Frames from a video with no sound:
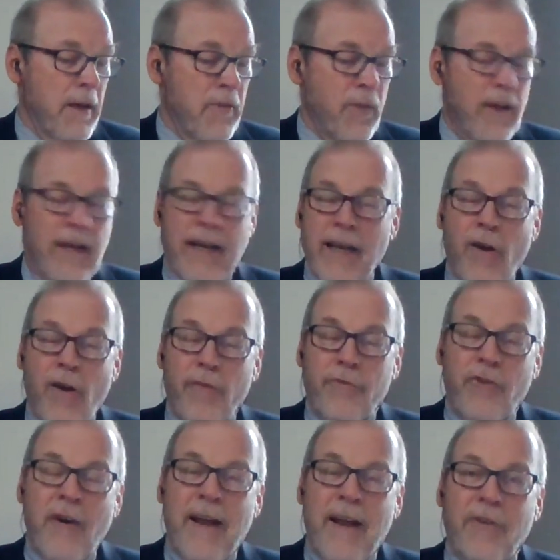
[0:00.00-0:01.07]
I think I got off
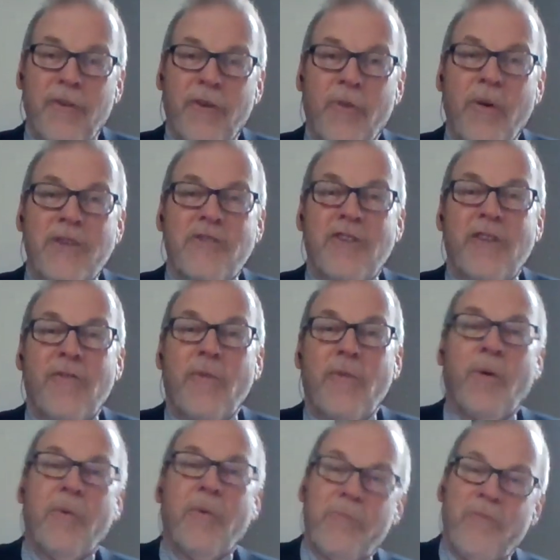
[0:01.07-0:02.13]
track on the question. If you
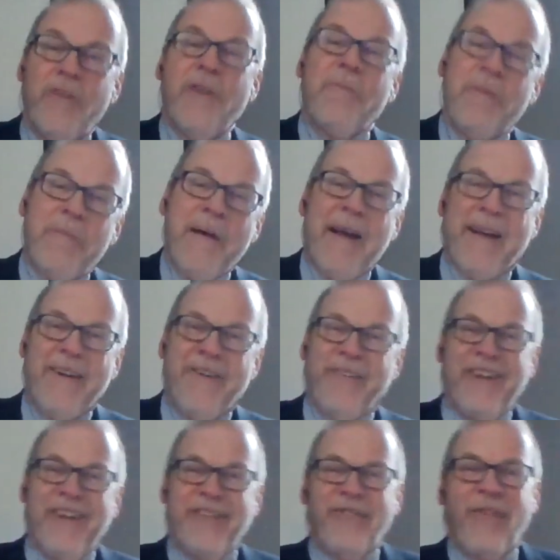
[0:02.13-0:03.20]
want to veer me back
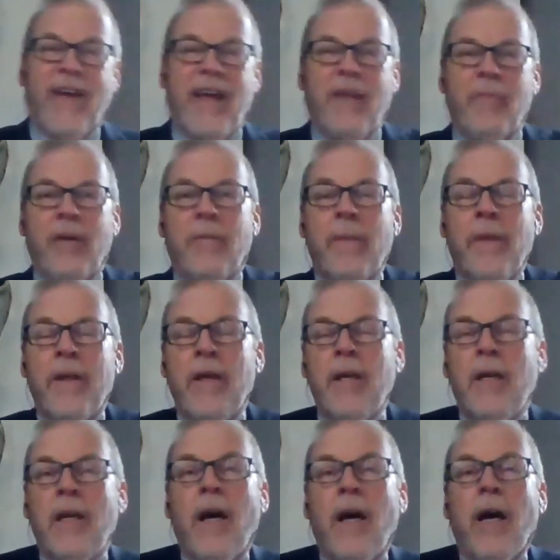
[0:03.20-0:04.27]
on, that's fine. But
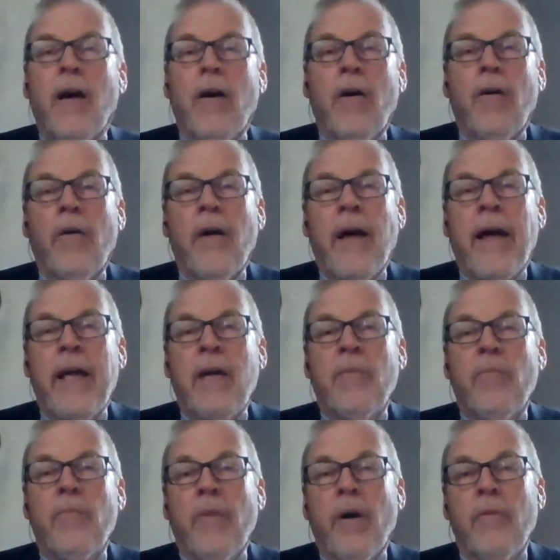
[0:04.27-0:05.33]
I
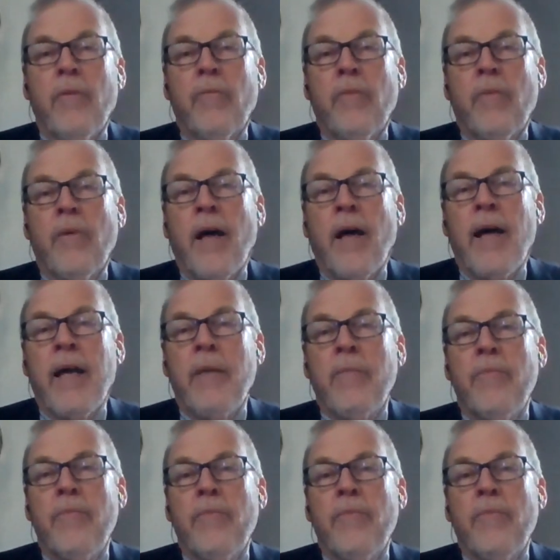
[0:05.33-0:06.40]

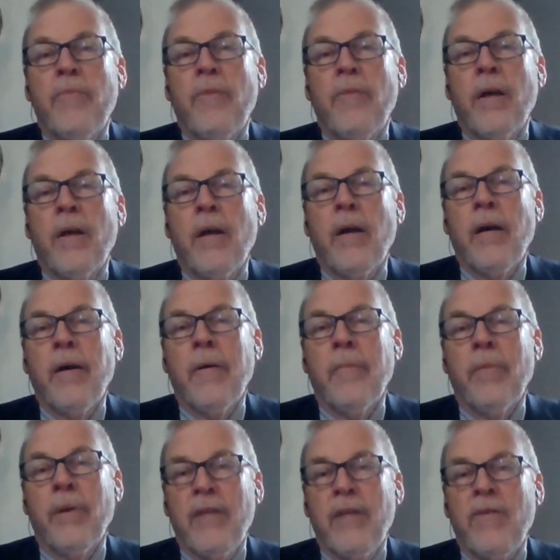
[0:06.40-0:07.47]
am
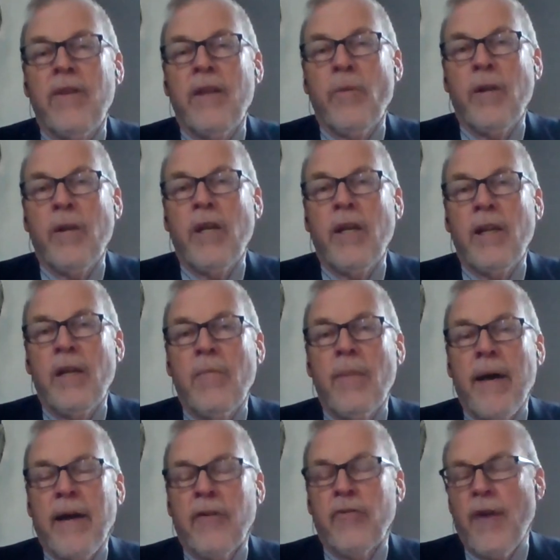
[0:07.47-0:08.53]
believing that we need to get
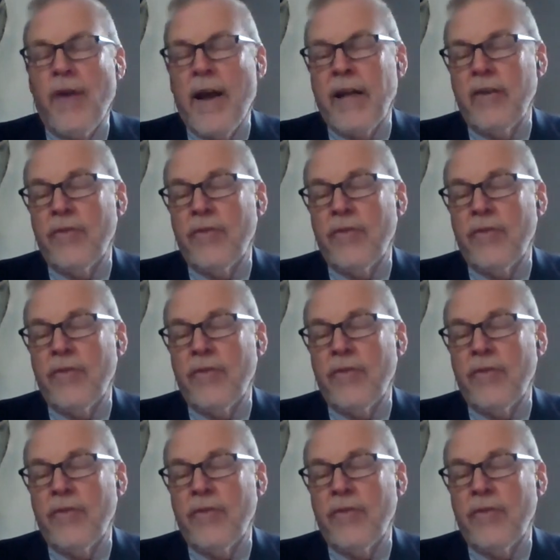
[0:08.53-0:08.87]
back on track.